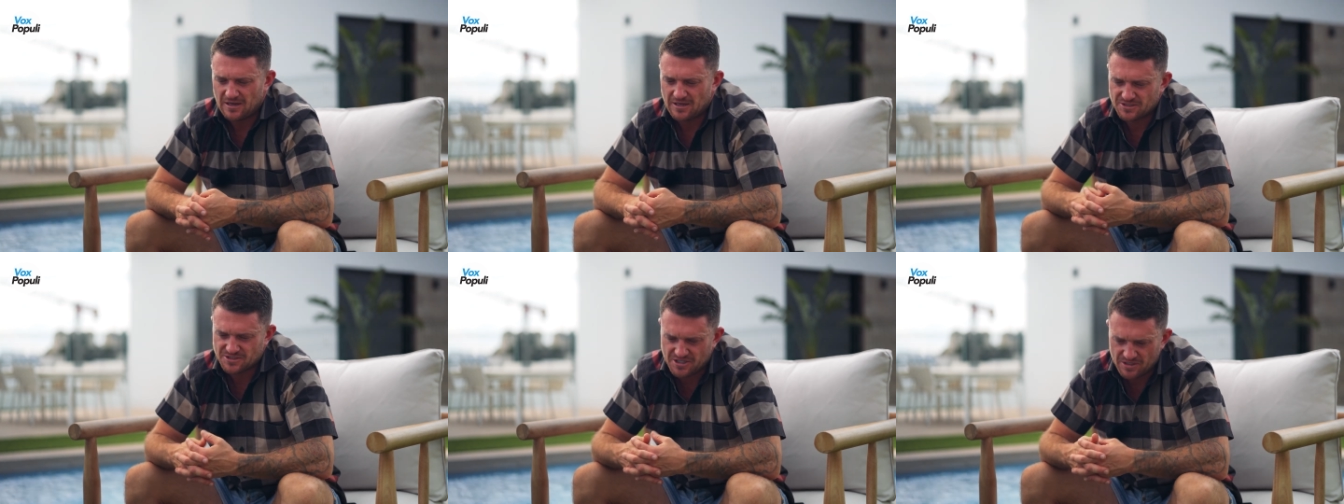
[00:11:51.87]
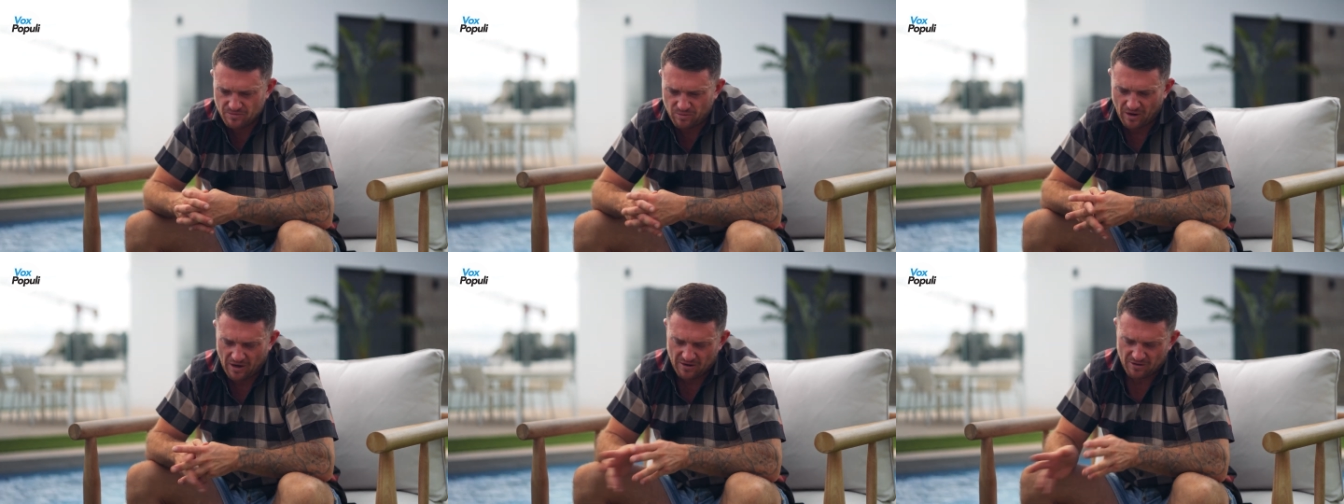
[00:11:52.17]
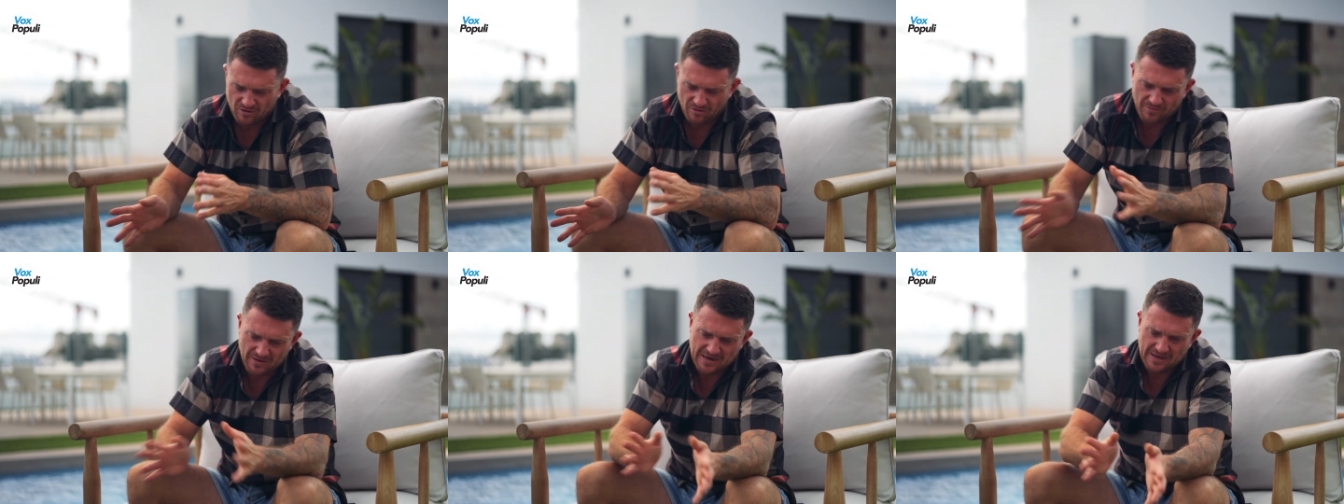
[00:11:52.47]
And
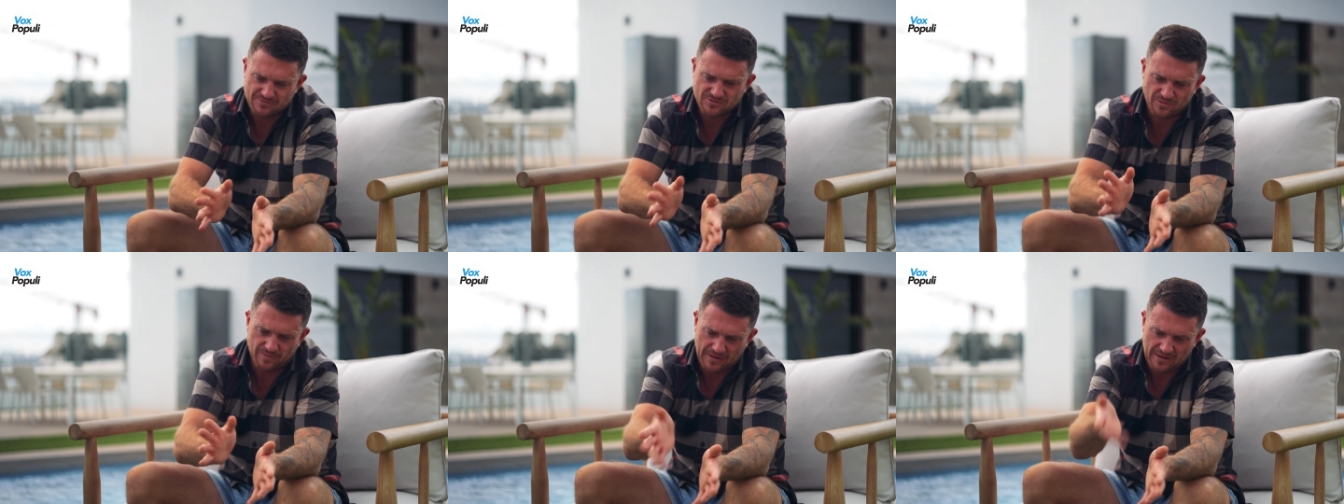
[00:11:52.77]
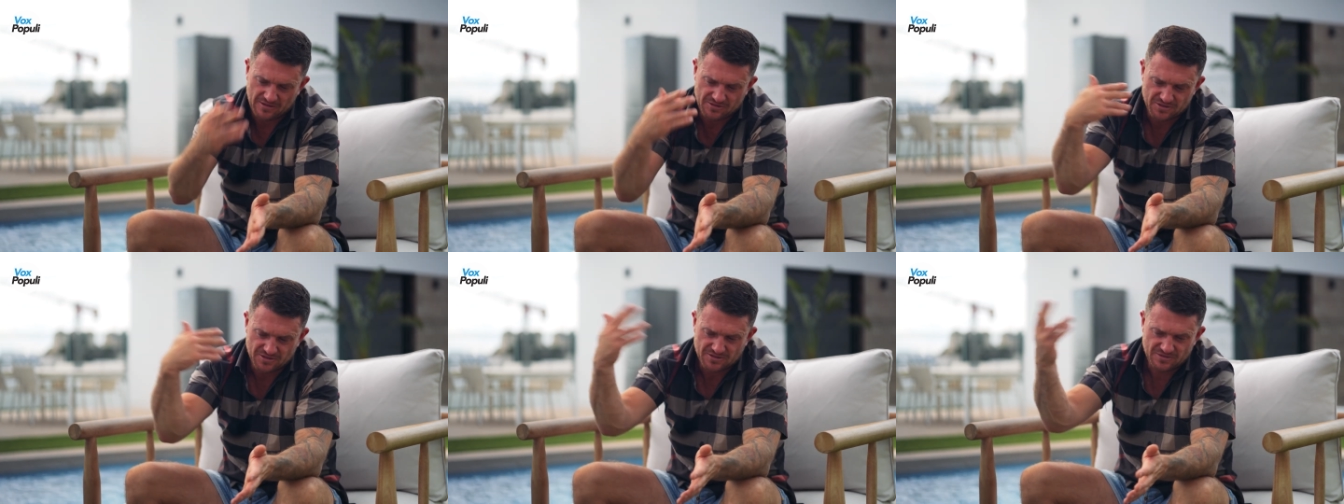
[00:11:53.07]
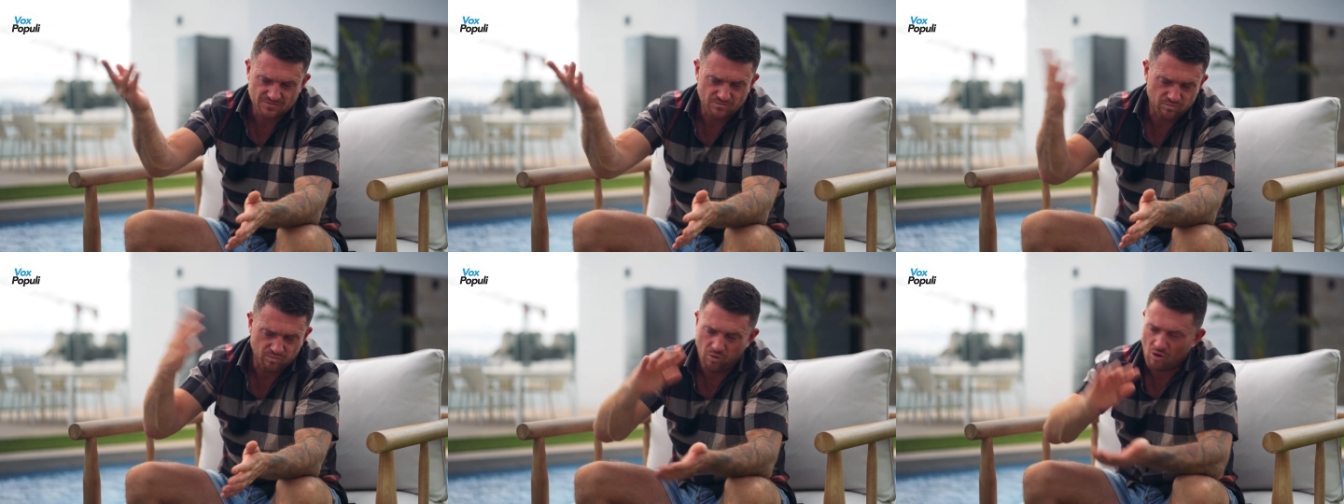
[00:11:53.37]
I got my laptop out,
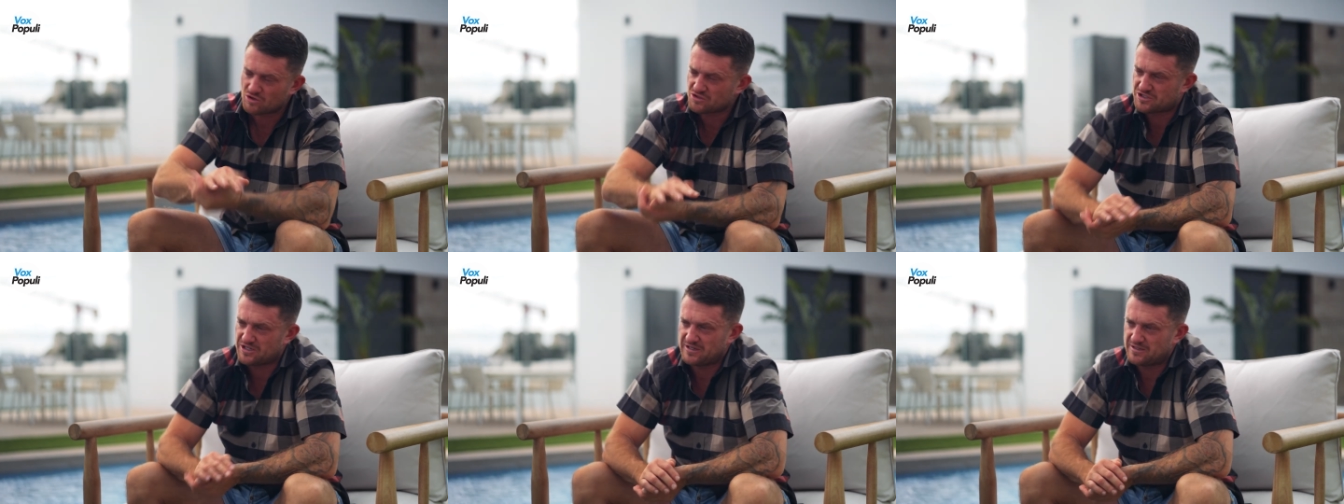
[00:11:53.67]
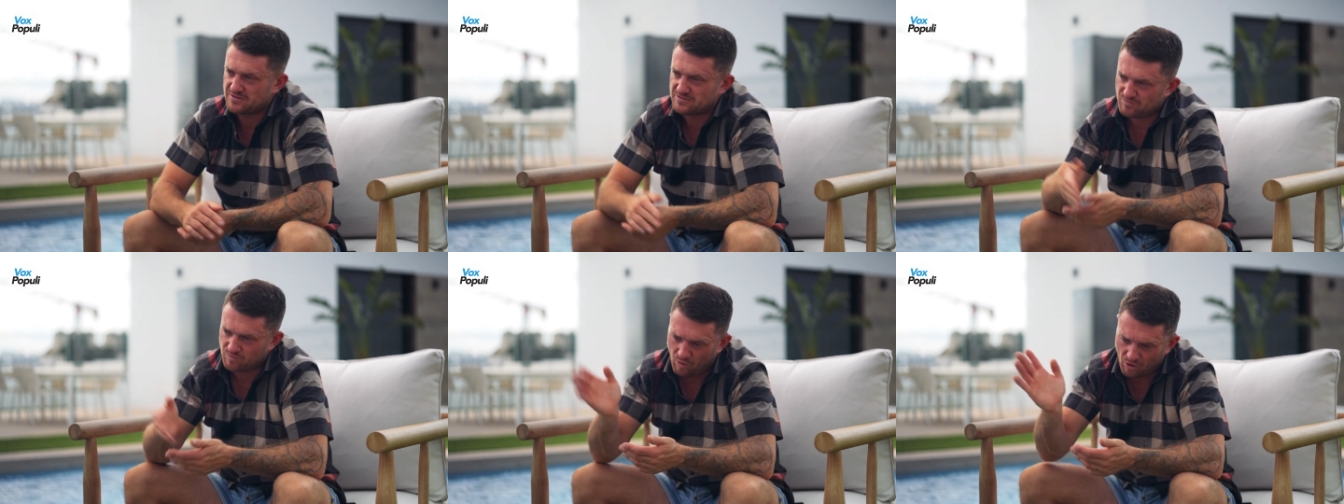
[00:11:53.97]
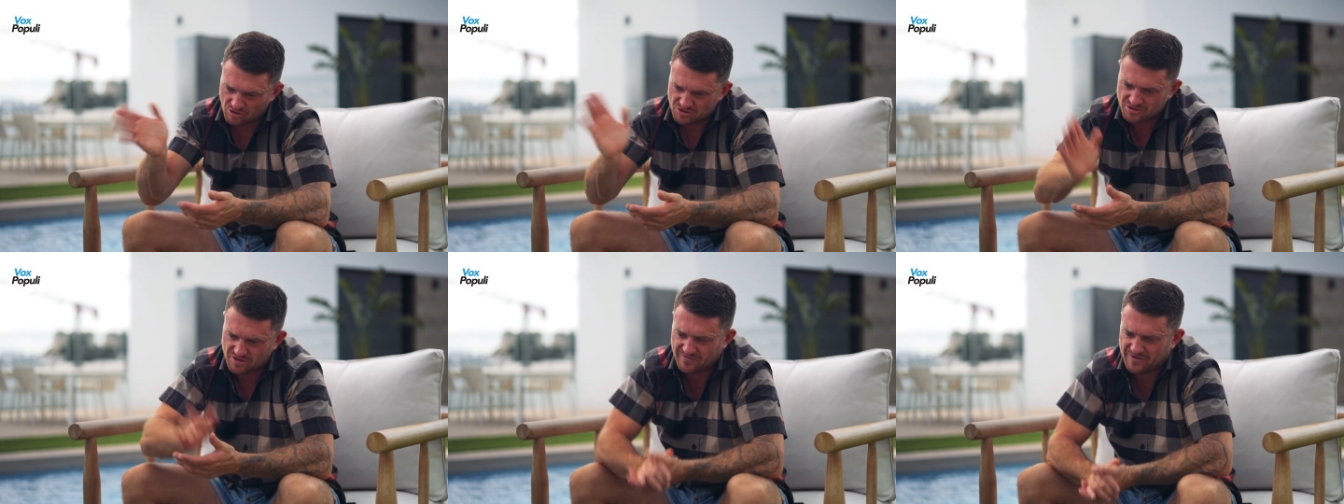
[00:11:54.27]
just watch it,
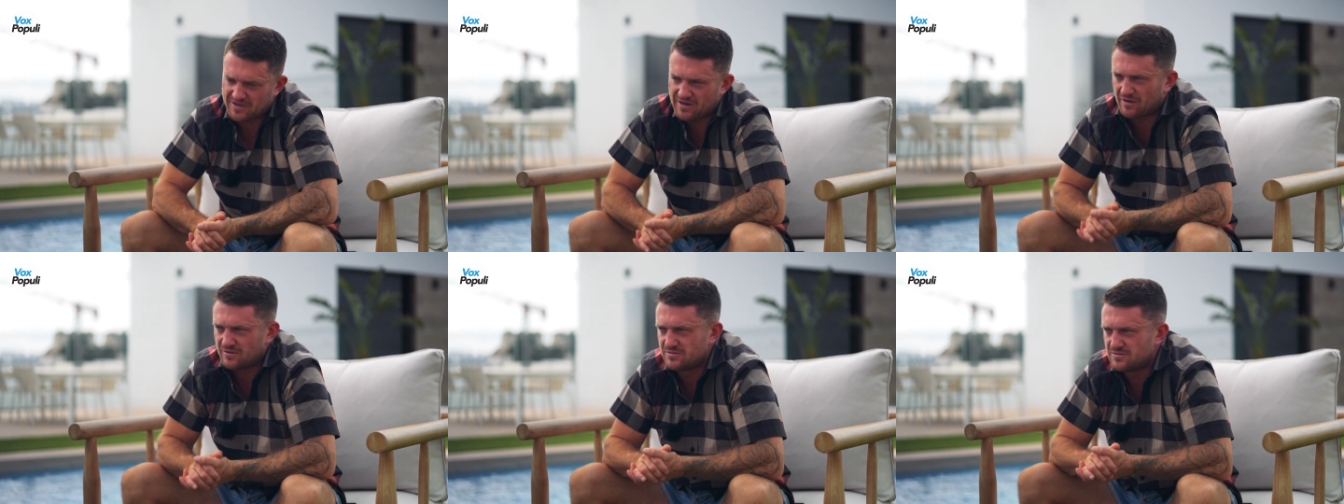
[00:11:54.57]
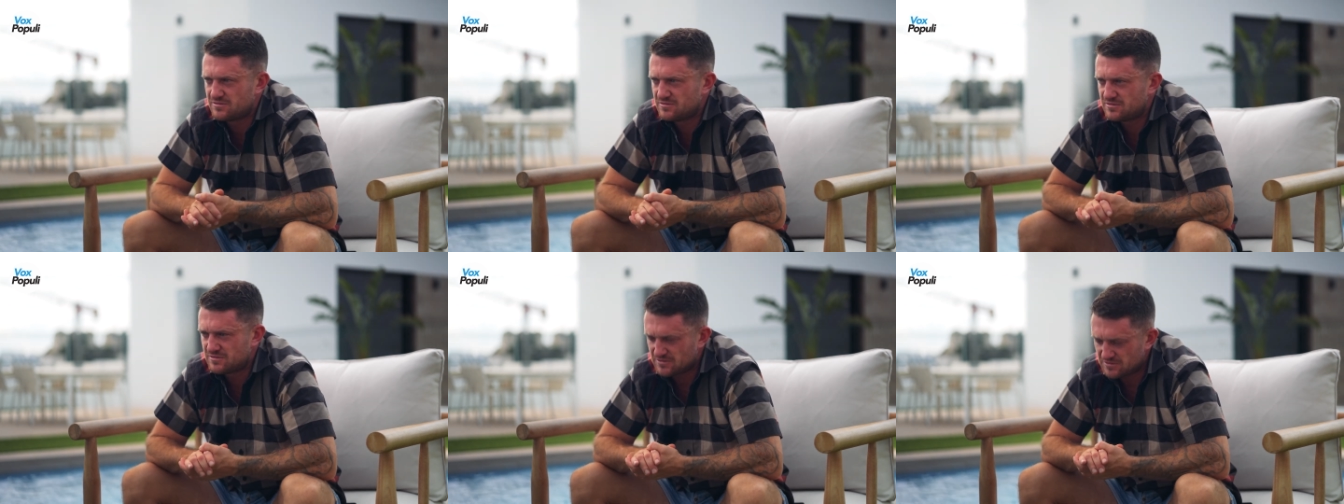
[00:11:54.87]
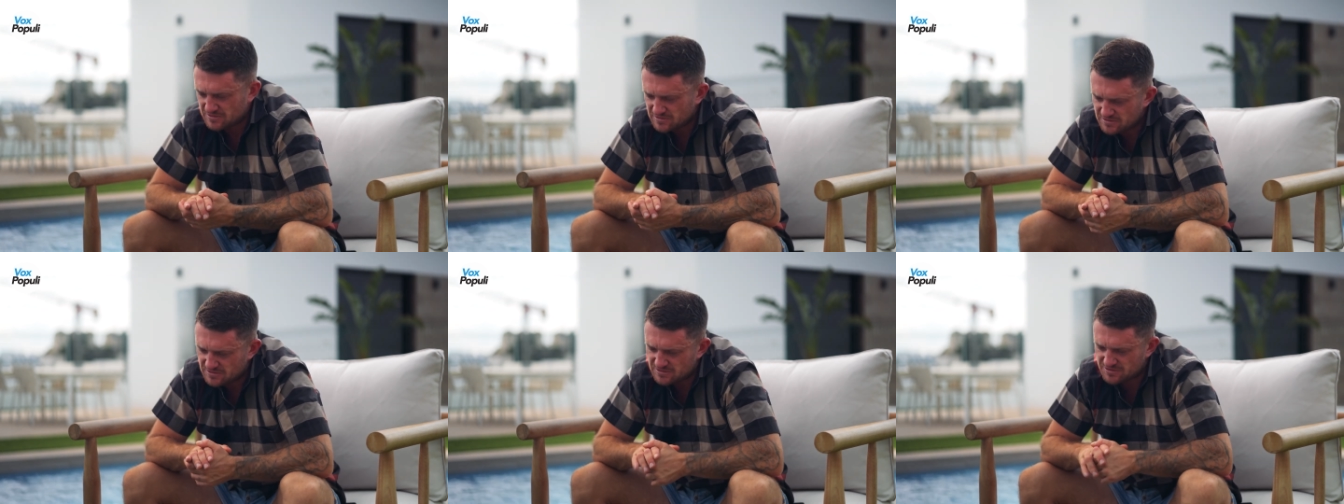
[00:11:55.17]
watch the video.
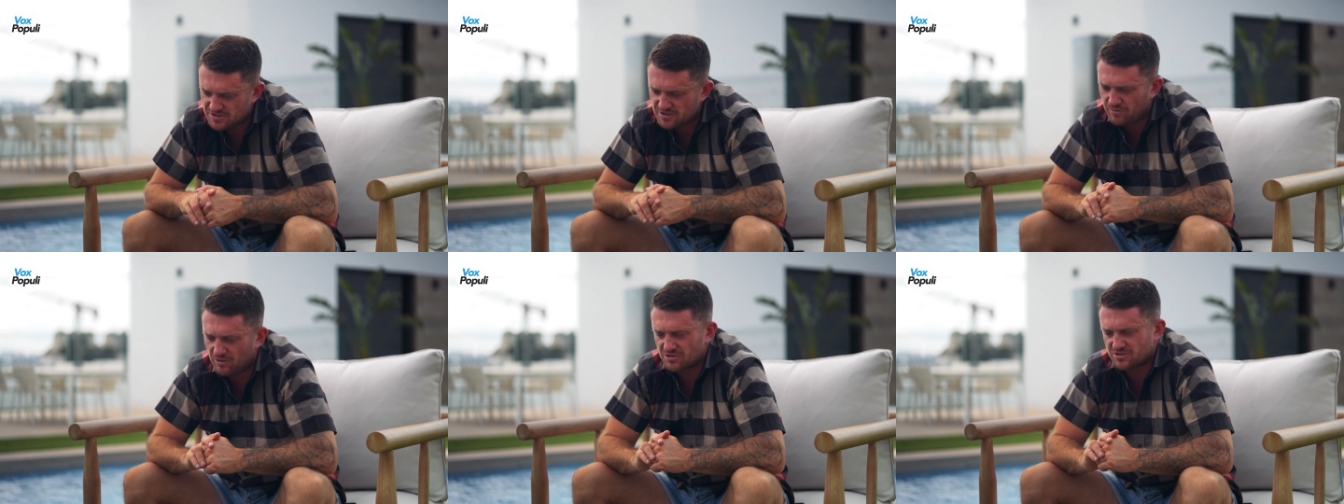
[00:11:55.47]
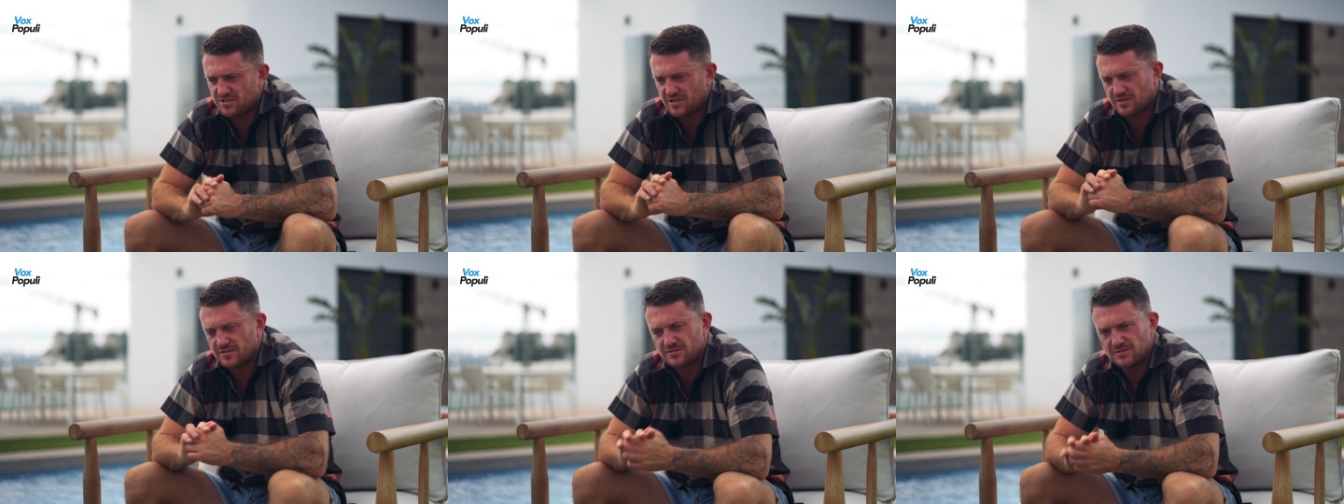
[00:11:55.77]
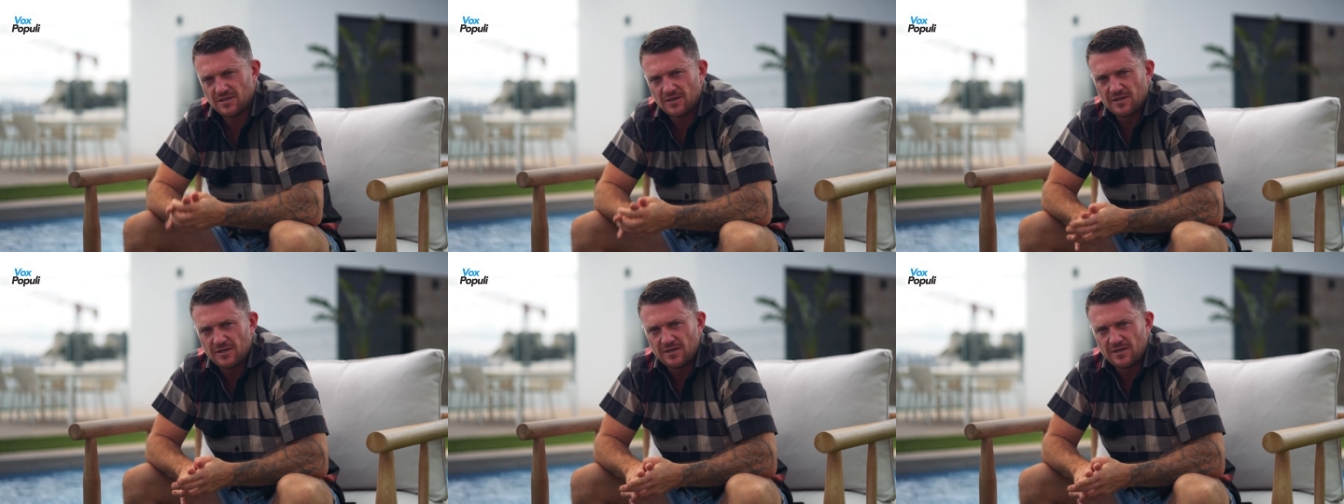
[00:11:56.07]
She watched it.